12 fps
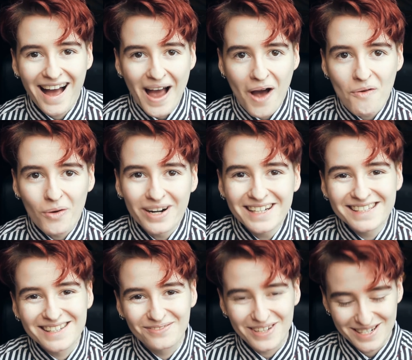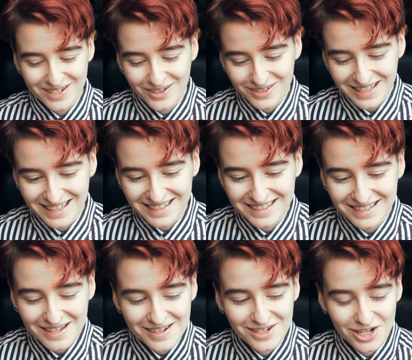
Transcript: I wanted to video this